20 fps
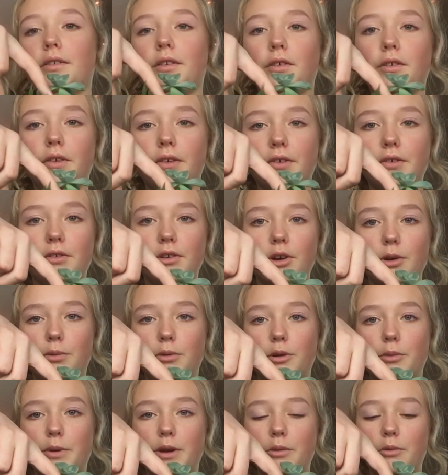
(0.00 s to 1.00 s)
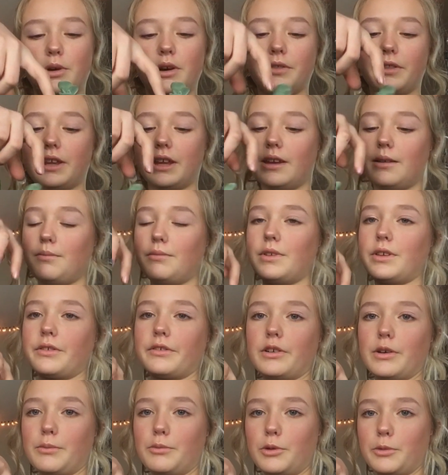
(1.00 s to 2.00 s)
so this group will be one name, this
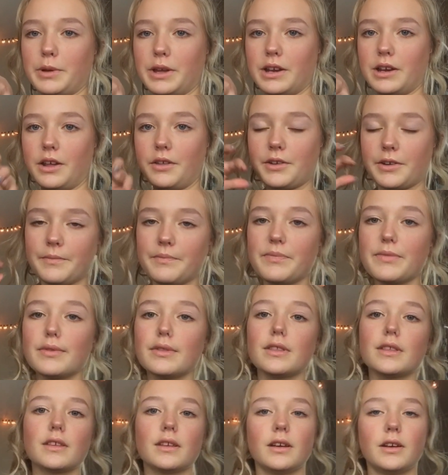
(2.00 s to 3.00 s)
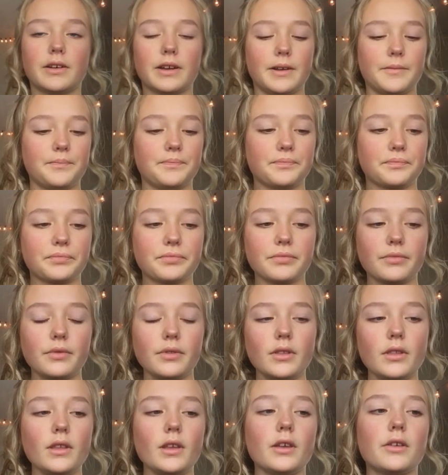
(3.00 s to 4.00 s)
group will be another. Okay,
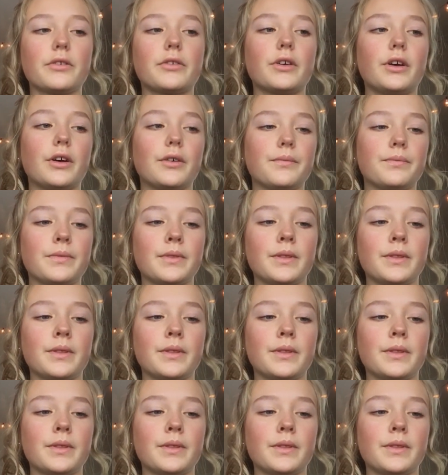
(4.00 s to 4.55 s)
so,